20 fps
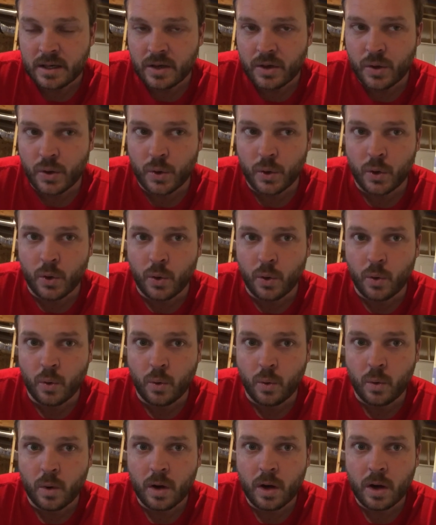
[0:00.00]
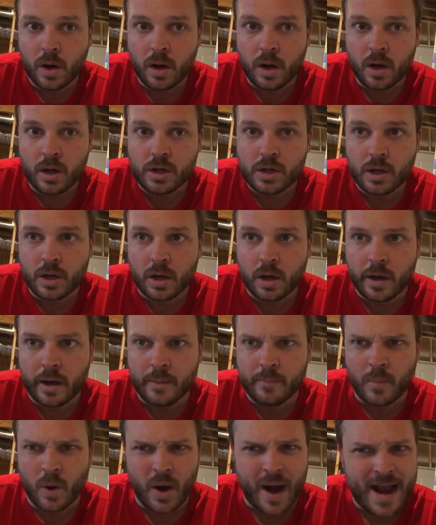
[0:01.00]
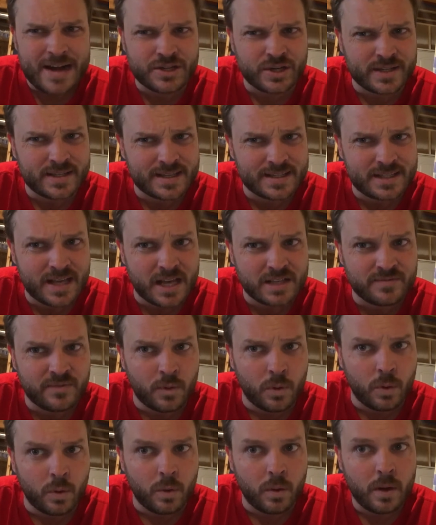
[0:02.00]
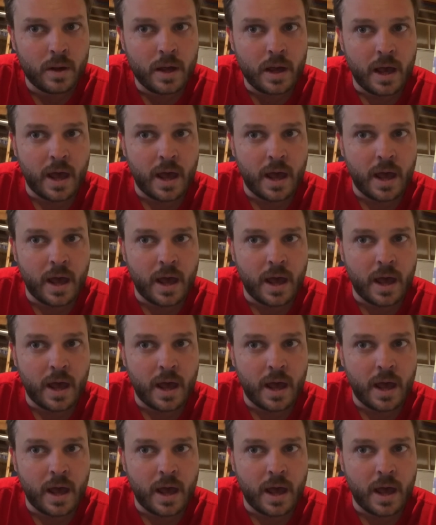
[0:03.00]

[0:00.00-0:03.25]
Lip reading: who are actually successful,